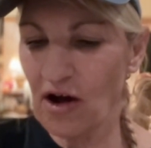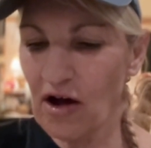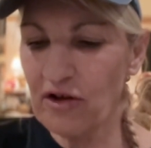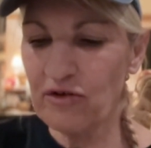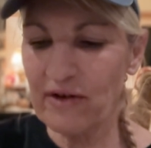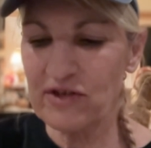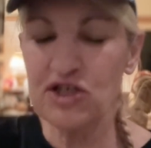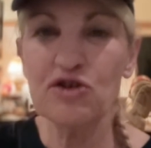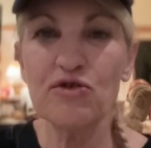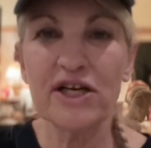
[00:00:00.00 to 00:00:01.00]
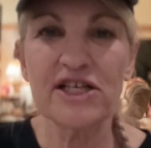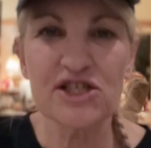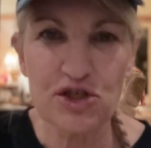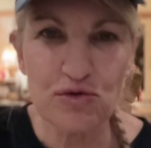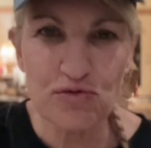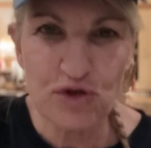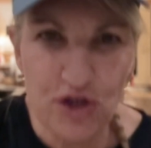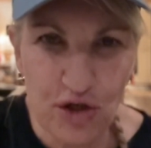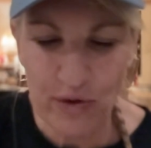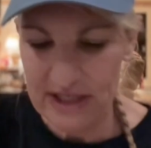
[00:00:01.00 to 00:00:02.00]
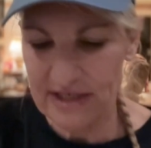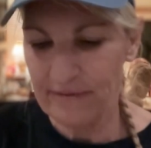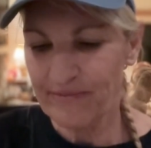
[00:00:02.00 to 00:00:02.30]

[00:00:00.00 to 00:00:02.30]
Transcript: all you have to do is to do it.